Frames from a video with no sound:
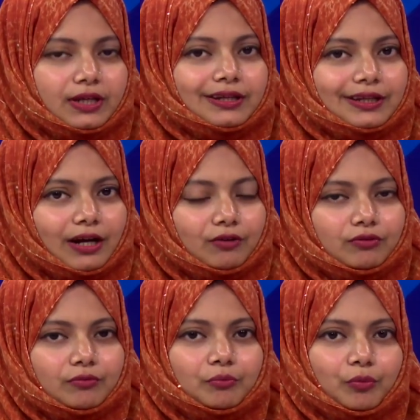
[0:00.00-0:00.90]
Now,
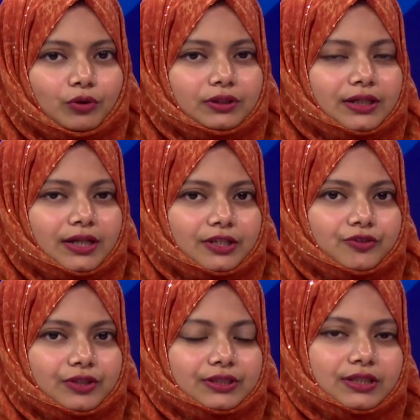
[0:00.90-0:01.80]
both the
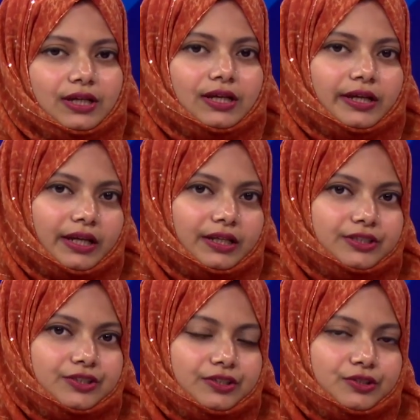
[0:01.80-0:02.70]
countries can
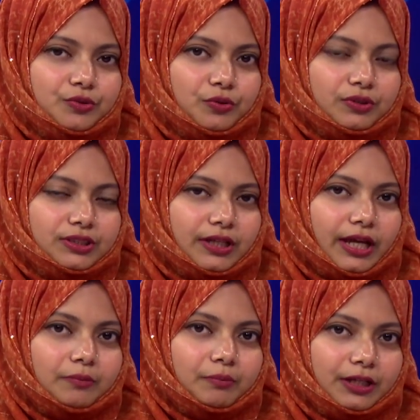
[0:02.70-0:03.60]
exchange goods
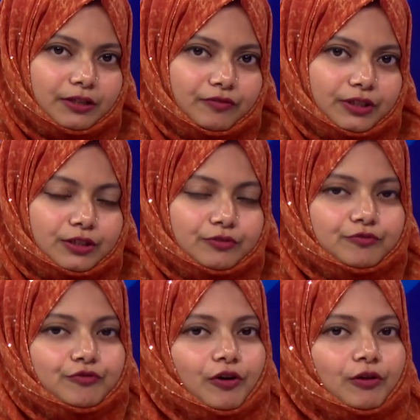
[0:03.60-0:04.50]
and benefit
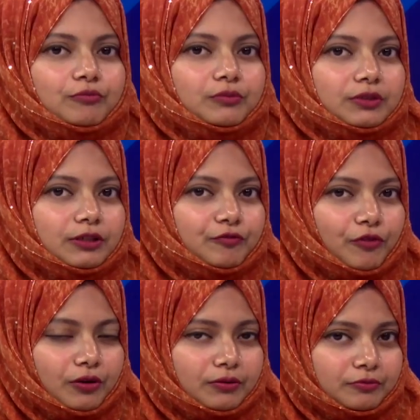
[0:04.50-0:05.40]
from the
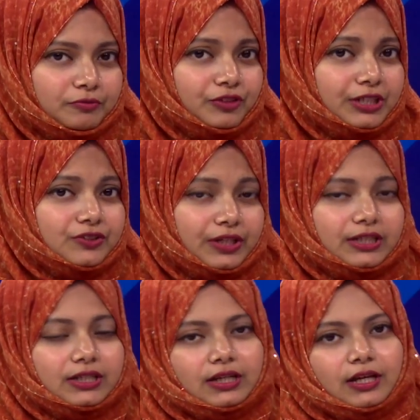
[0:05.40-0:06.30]
free
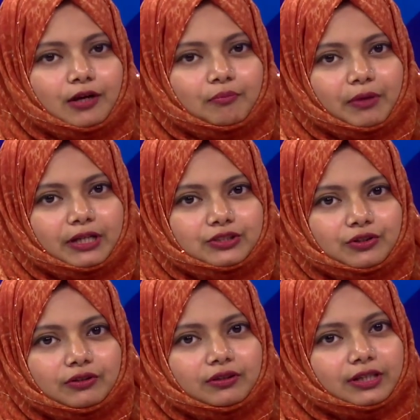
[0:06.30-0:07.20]
trade based
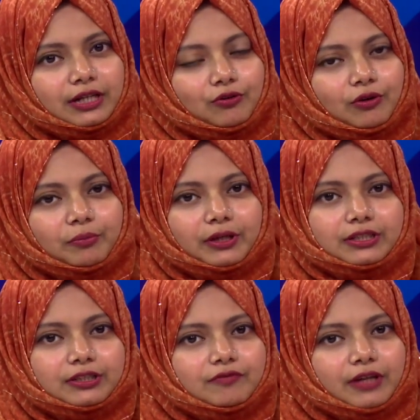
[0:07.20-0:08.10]
on their comparative